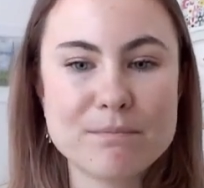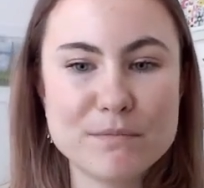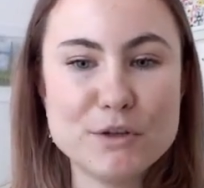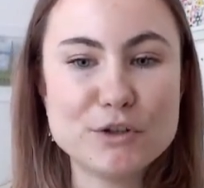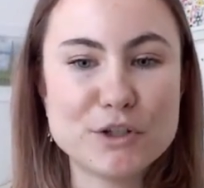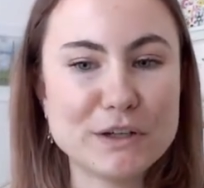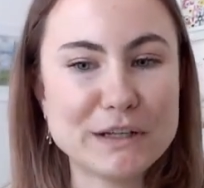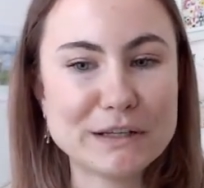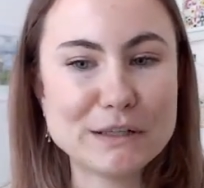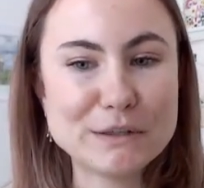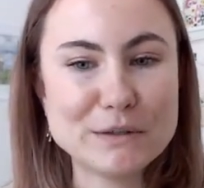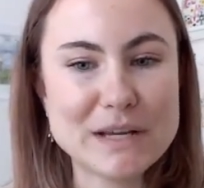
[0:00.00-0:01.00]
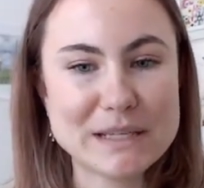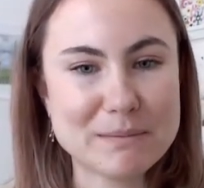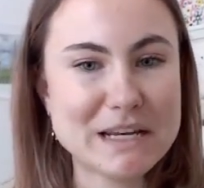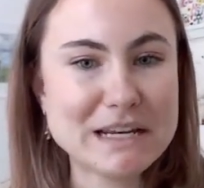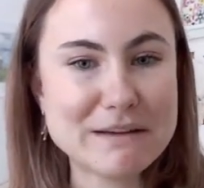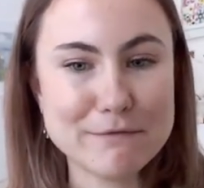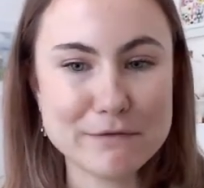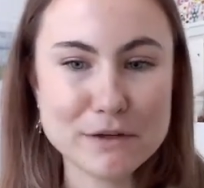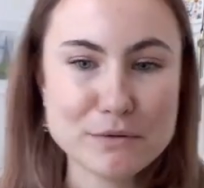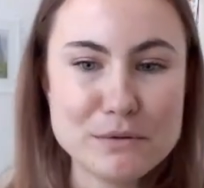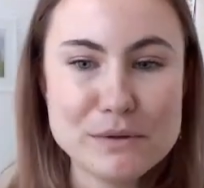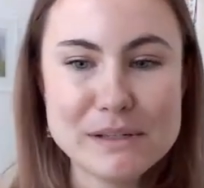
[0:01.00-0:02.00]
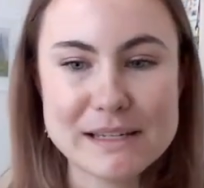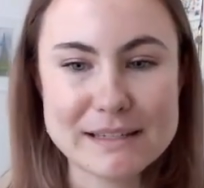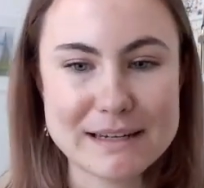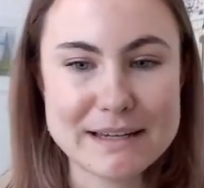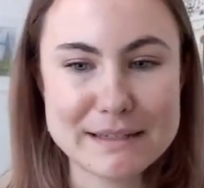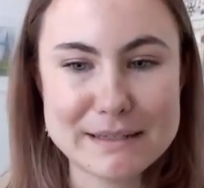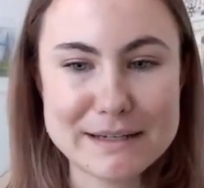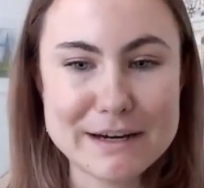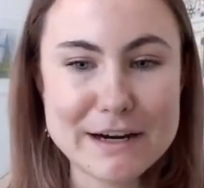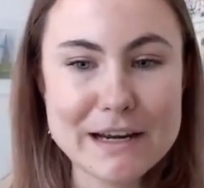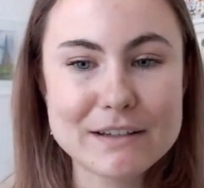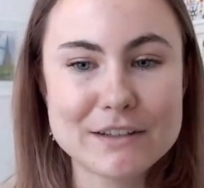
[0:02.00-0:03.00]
You should include as many views as necessary